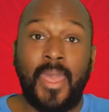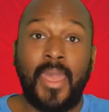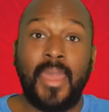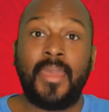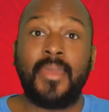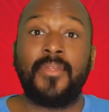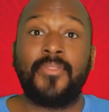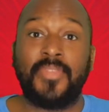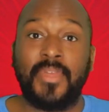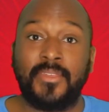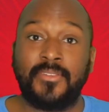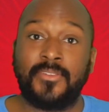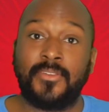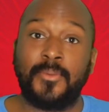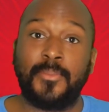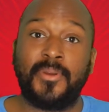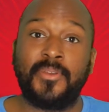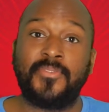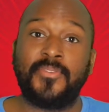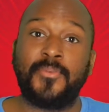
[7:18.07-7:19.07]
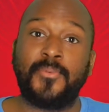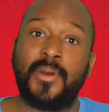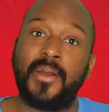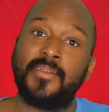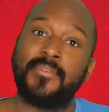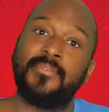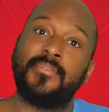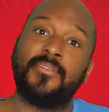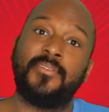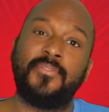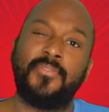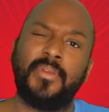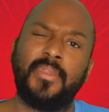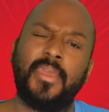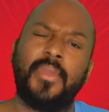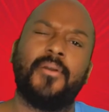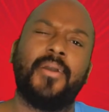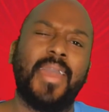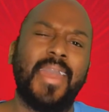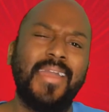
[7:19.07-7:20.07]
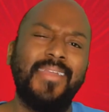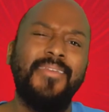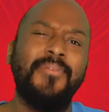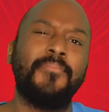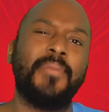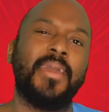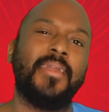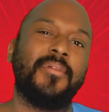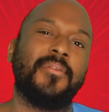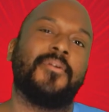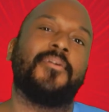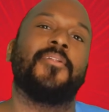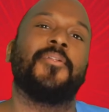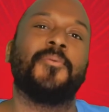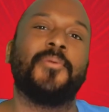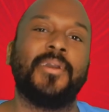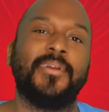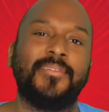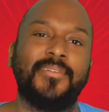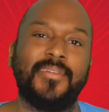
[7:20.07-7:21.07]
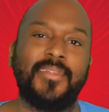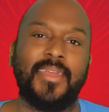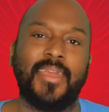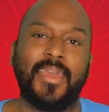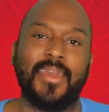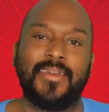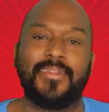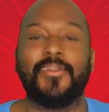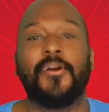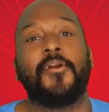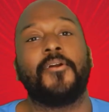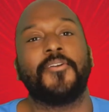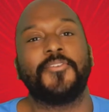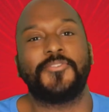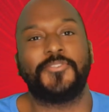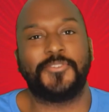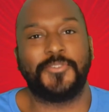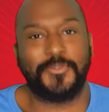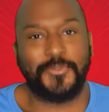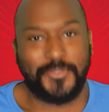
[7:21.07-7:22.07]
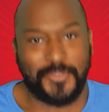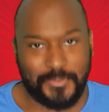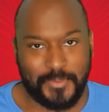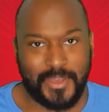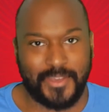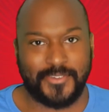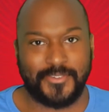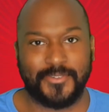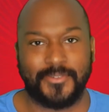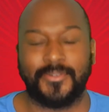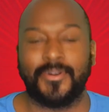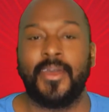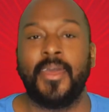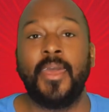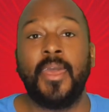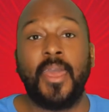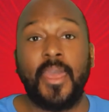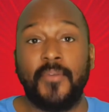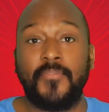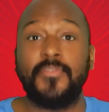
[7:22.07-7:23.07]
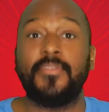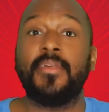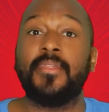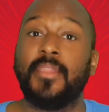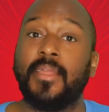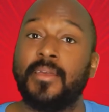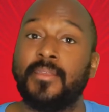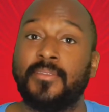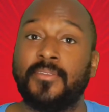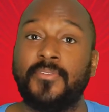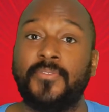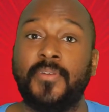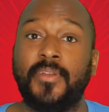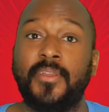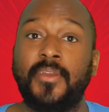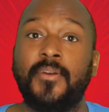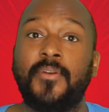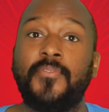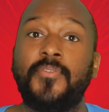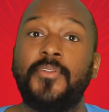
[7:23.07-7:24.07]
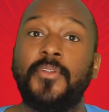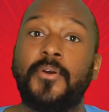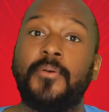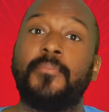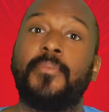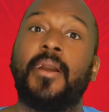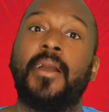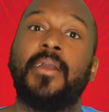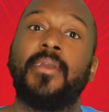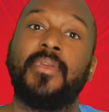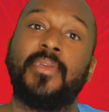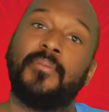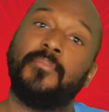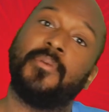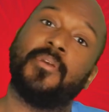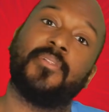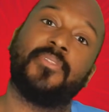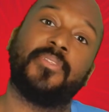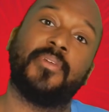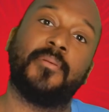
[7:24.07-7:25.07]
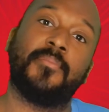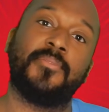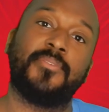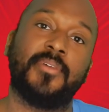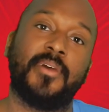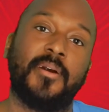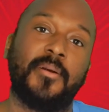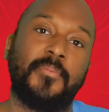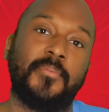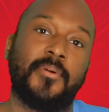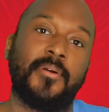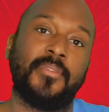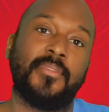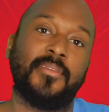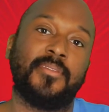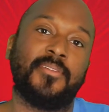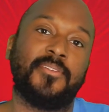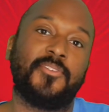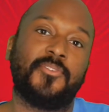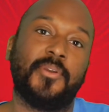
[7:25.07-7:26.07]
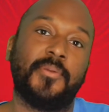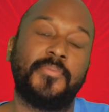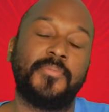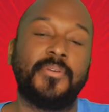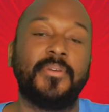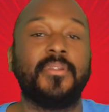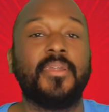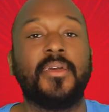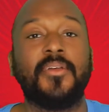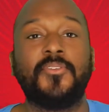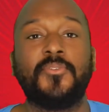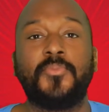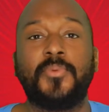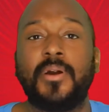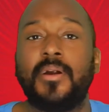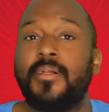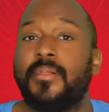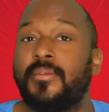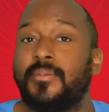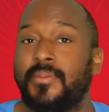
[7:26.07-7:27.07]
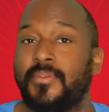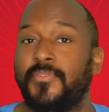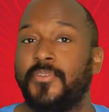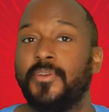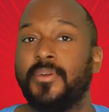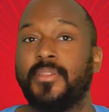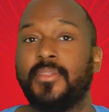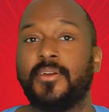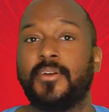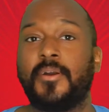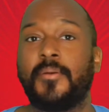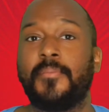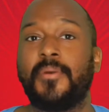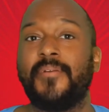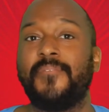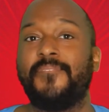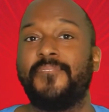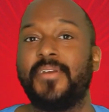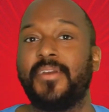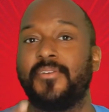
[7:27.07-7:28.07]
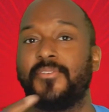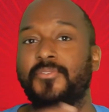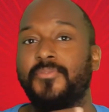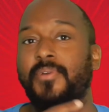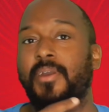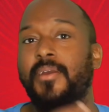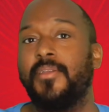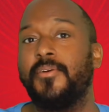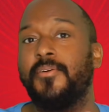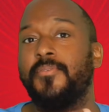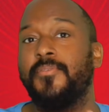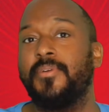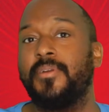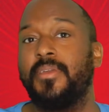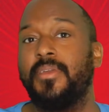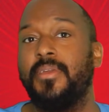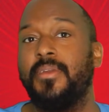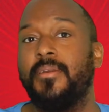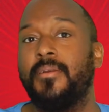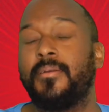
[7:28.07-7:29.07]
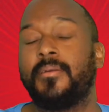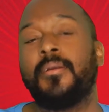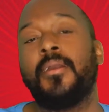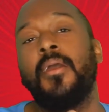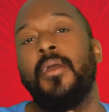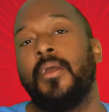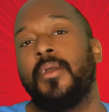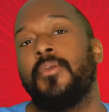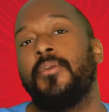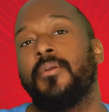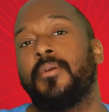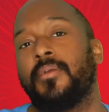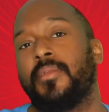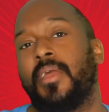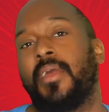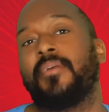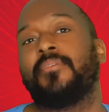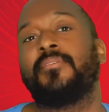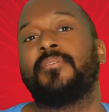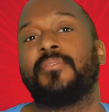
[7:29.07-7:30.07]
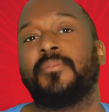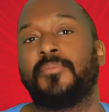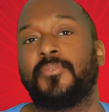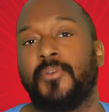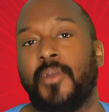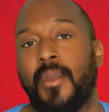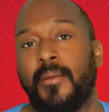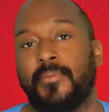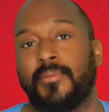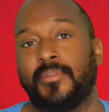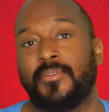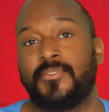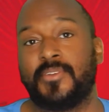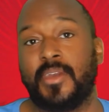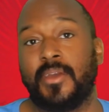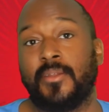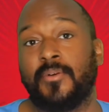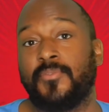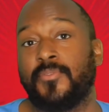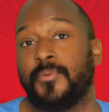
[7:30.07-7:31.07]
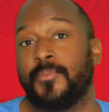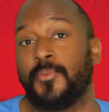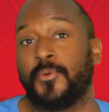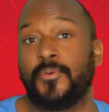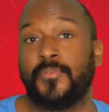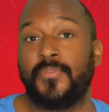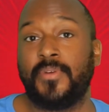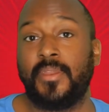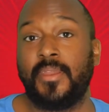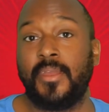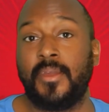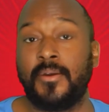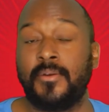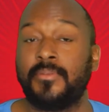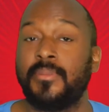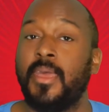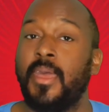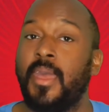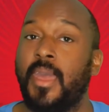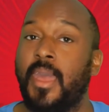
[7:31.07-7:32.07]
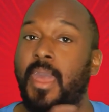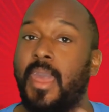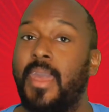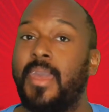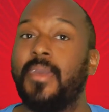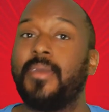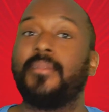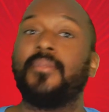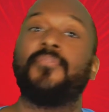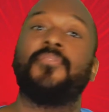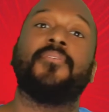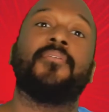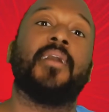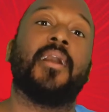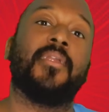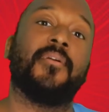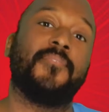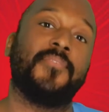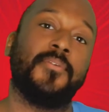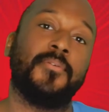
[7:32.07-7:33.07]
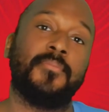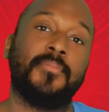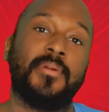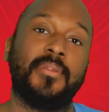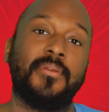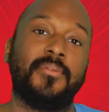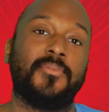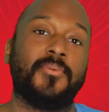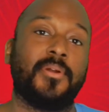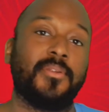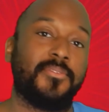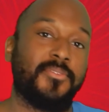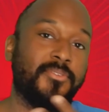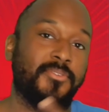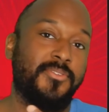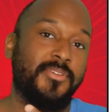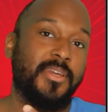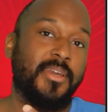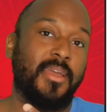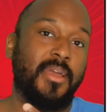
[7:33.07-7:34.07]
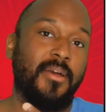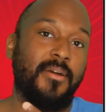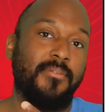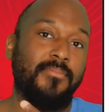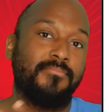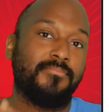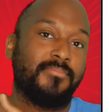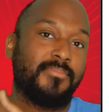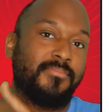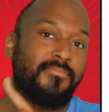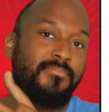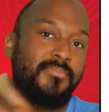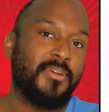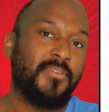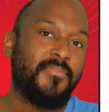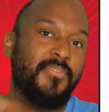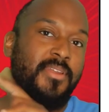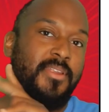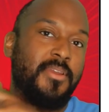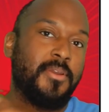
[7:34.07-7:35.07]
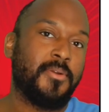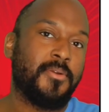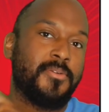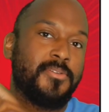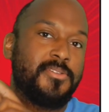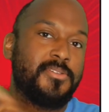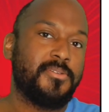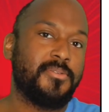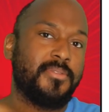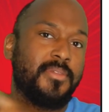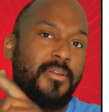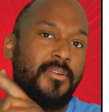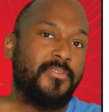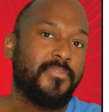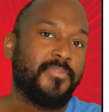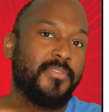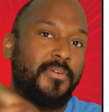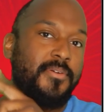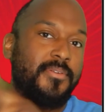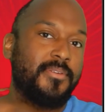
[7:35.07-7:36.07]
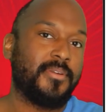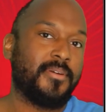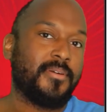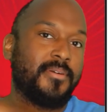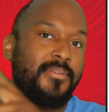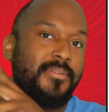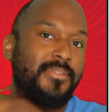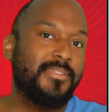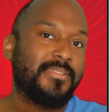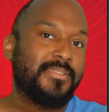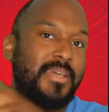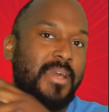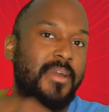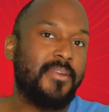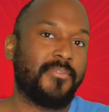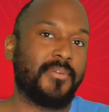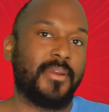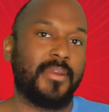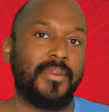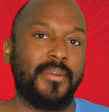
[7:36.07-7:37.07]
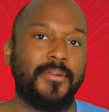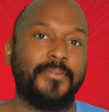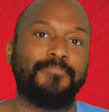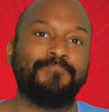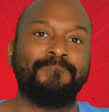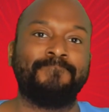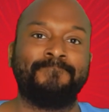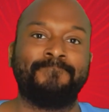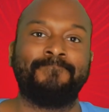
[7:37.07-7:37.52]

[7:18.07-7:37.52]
Hey, thanks so much for watching this video and you made it all the way to the end. Aren't you special? If you did like this video, if you don't mind, give me a thumbs up on the description as well. If you click on my face right over here, you can actually subscribe to the channel for more videos. And if you've got a few minutes, why don't you check out a video or two that are floating on the side right here.